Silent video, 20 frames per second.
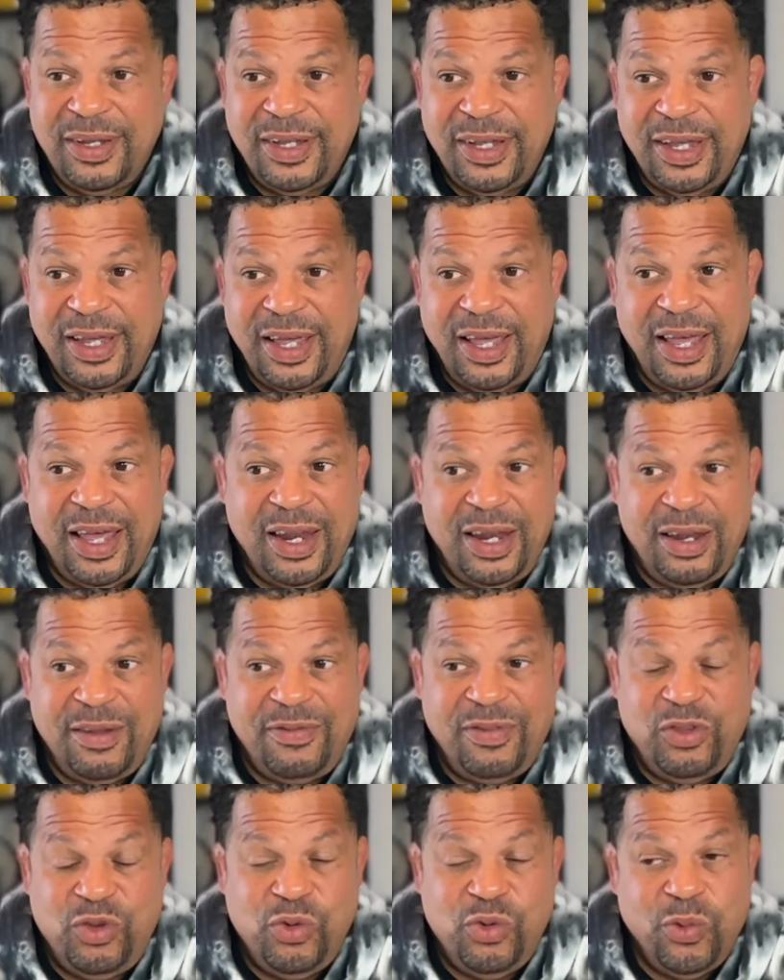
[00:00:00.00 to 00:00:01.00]
And
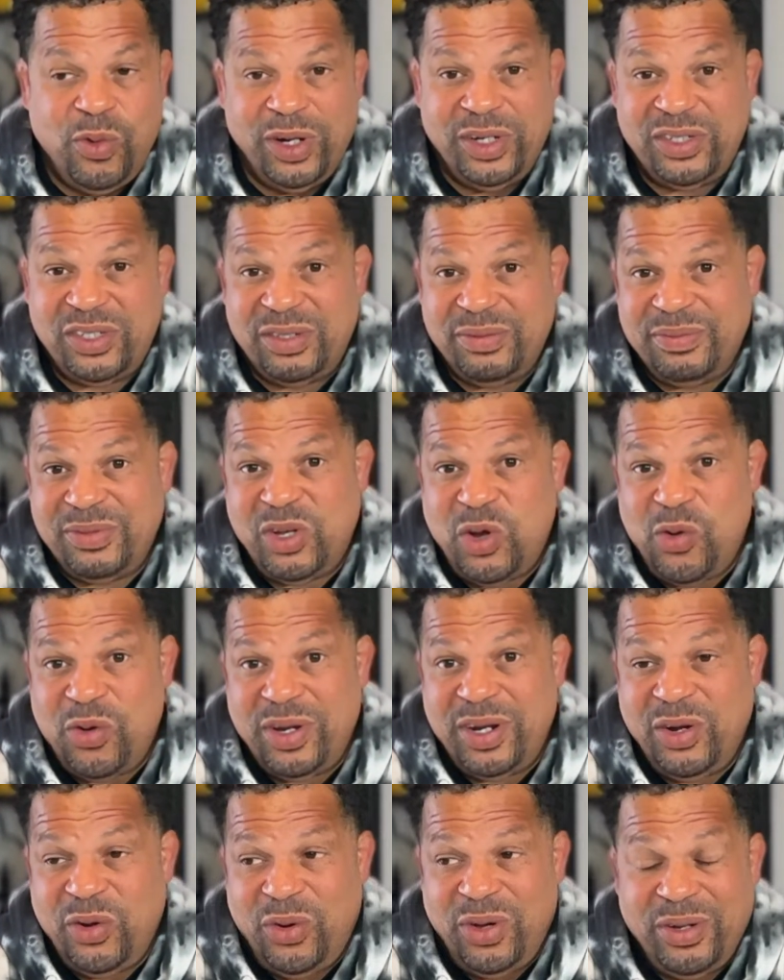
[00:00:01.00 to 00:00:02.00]
if you want some
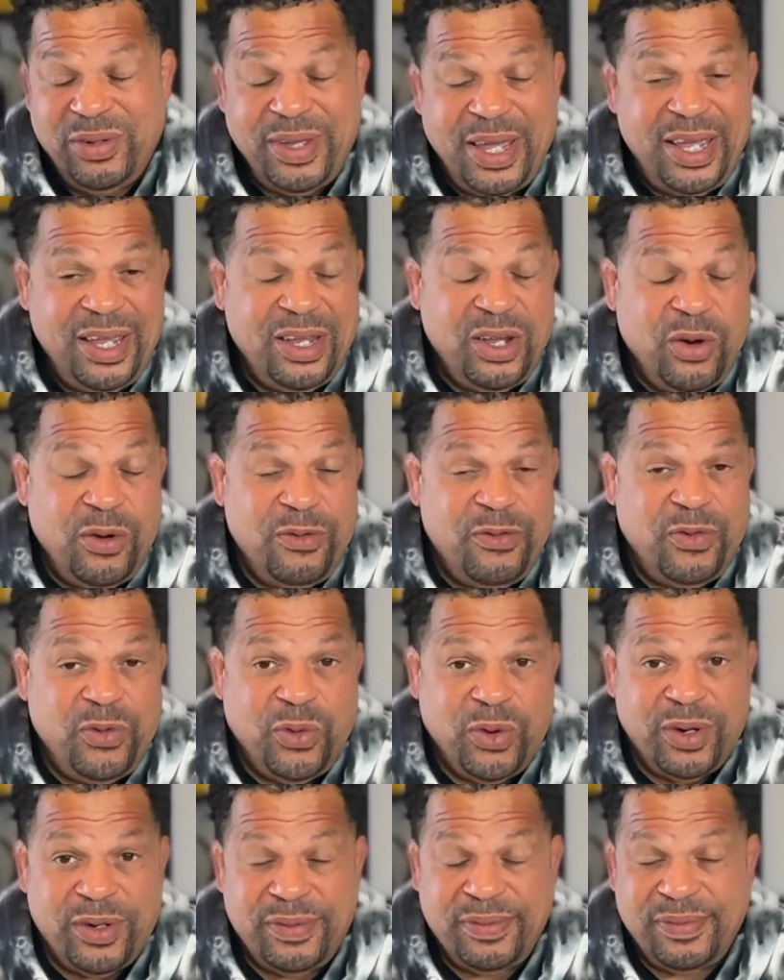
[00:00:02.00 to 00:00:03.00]
coconut oil, hey, go
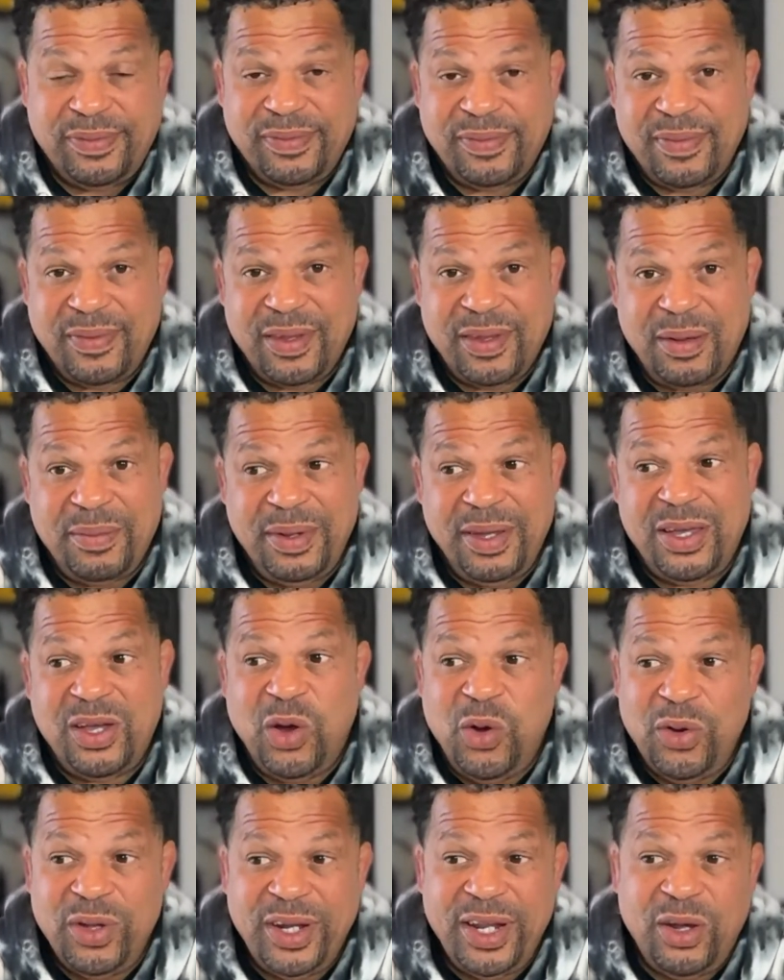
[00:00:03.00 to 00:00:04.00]
for it. I mean,
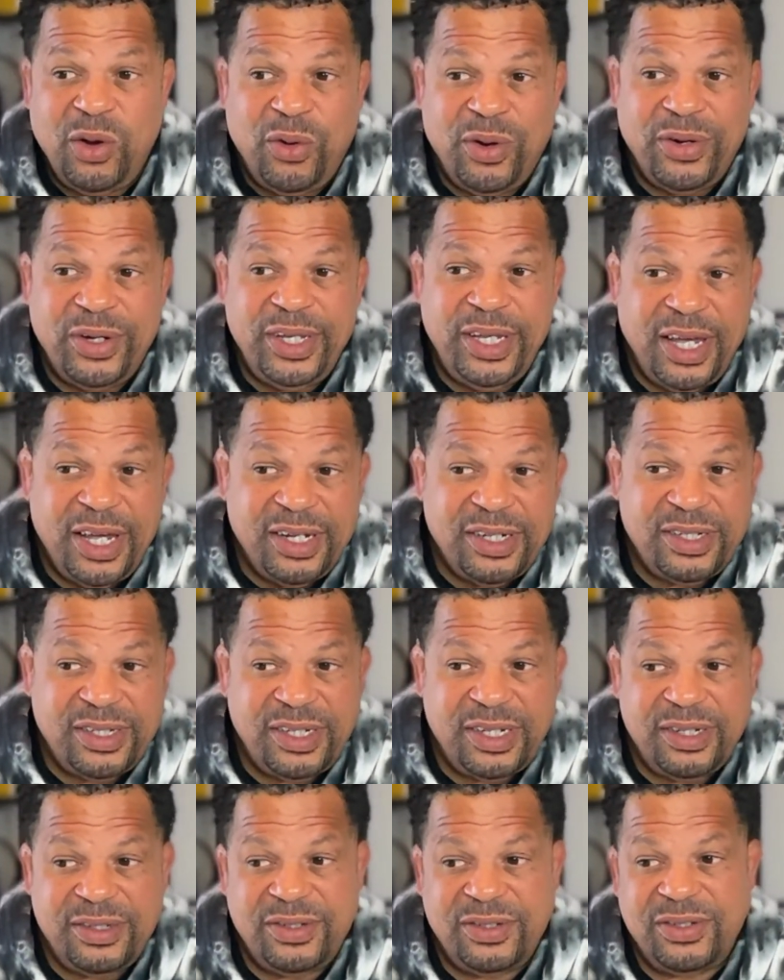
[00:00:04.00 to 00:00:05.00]
coconut oil, yes,
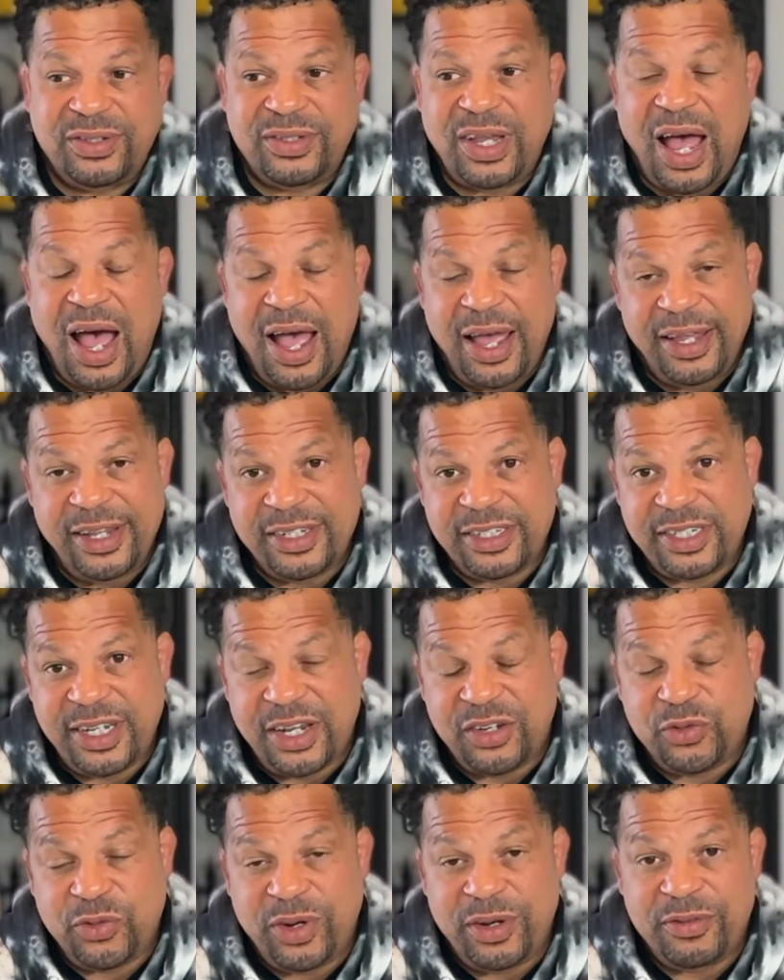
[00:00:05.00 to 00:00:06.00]
it's high in
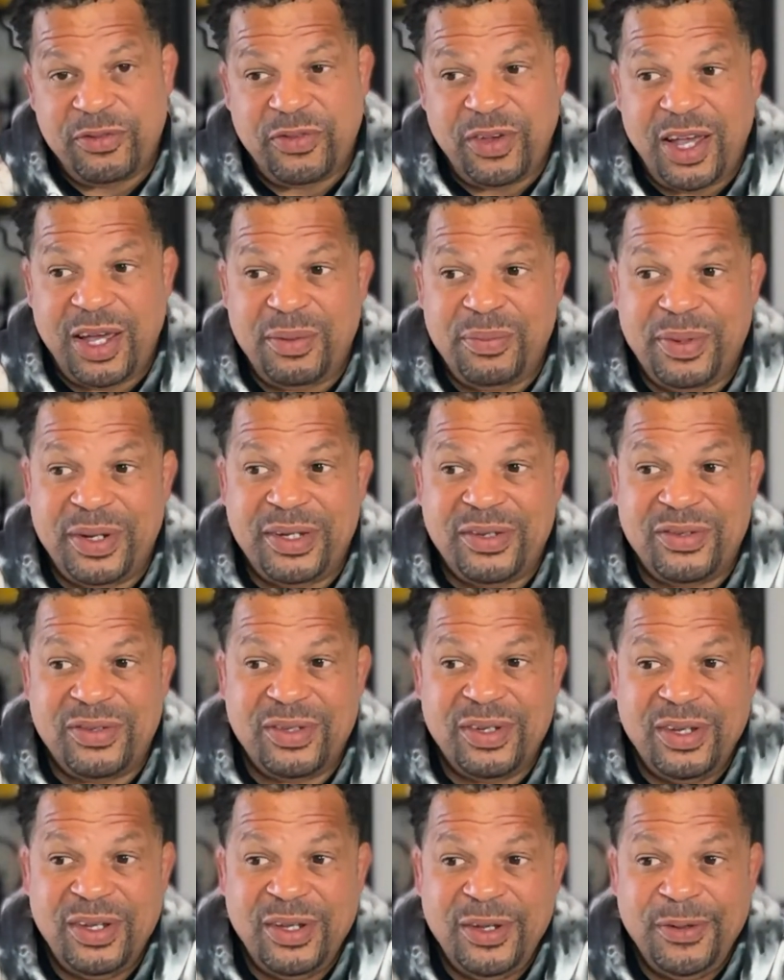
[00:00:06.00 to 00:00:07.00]
saturated fat, but it's
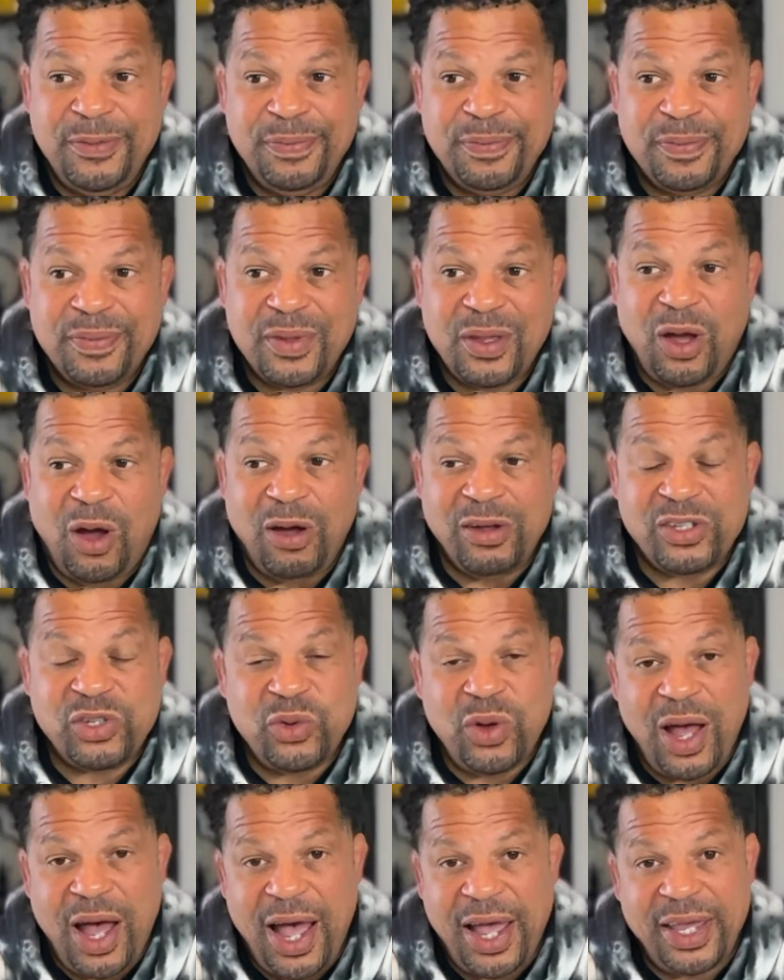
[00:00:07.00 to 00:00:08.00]
also
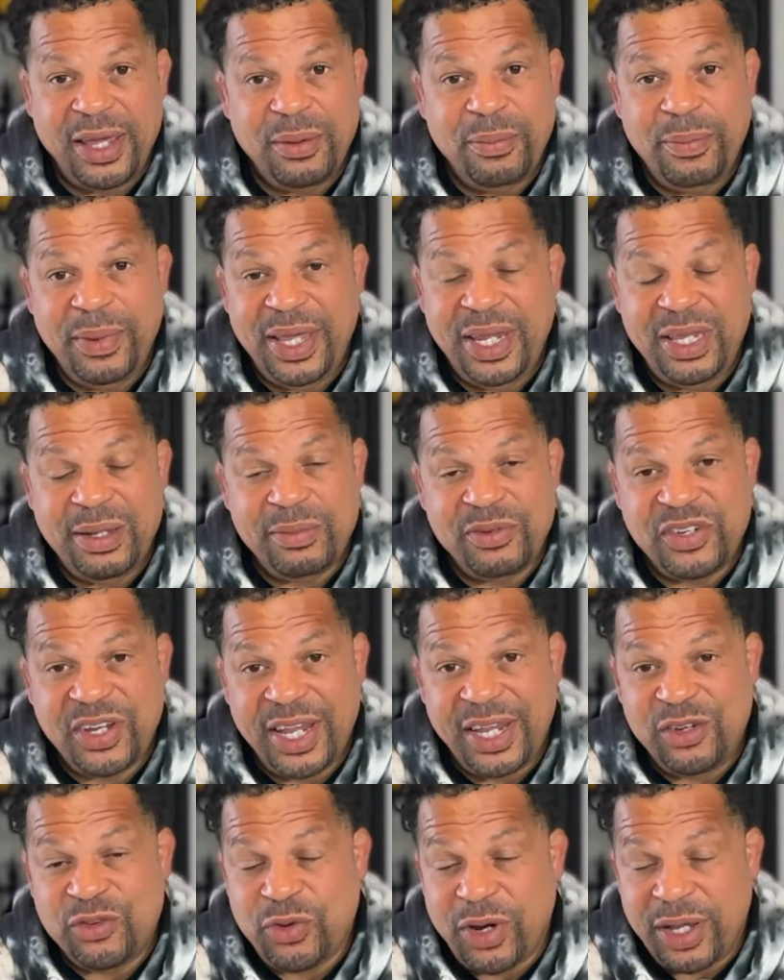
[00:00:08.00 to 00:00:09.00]
high in medium
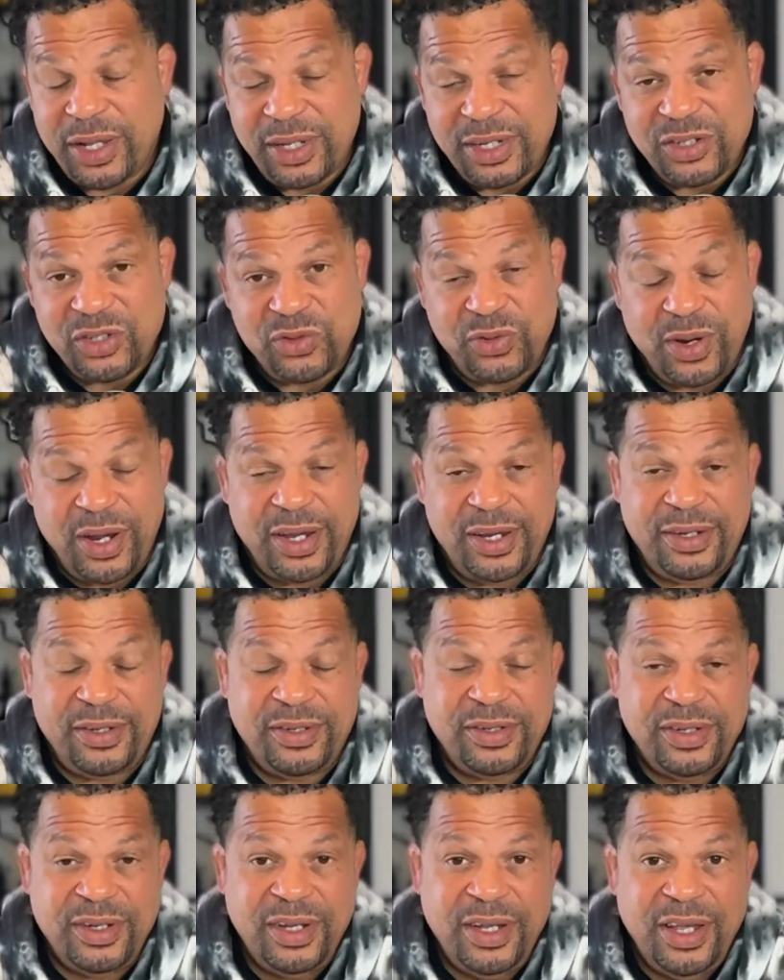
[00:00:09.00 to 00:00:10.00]
chain triglycerides,
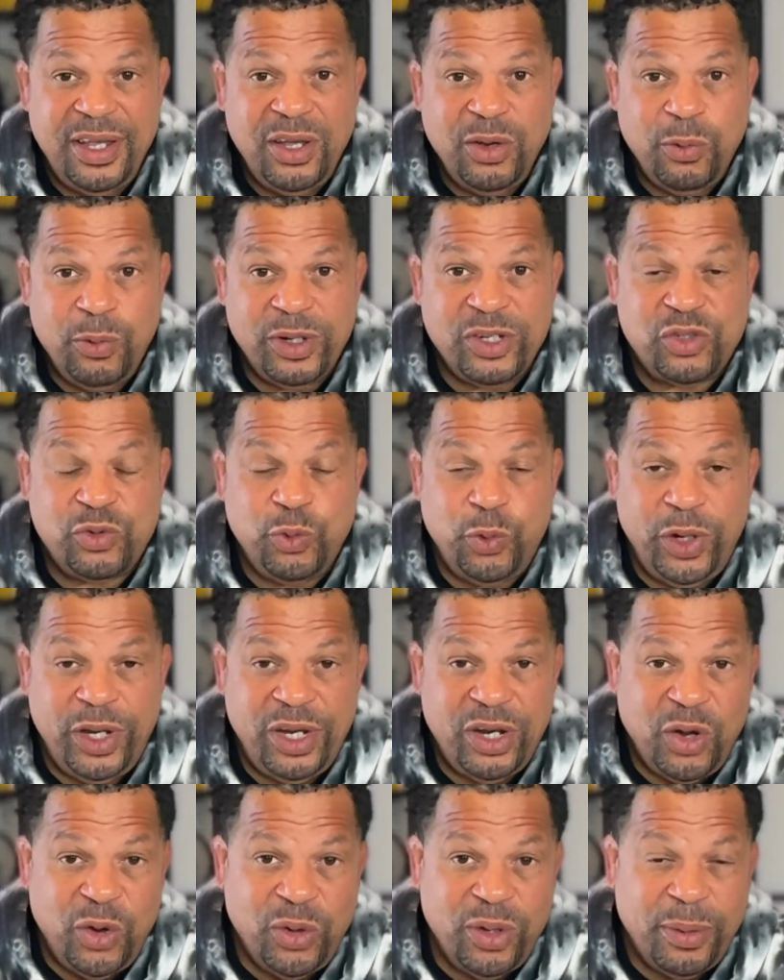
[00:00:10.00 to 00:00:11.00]
which we
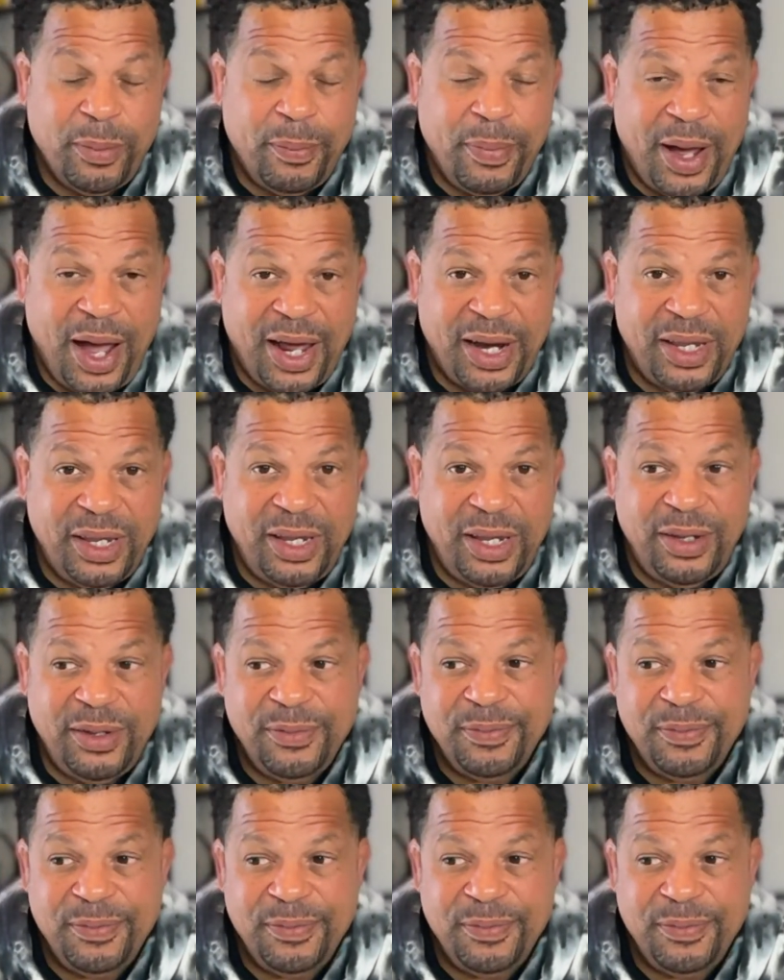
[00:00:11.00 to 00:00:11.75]
know the body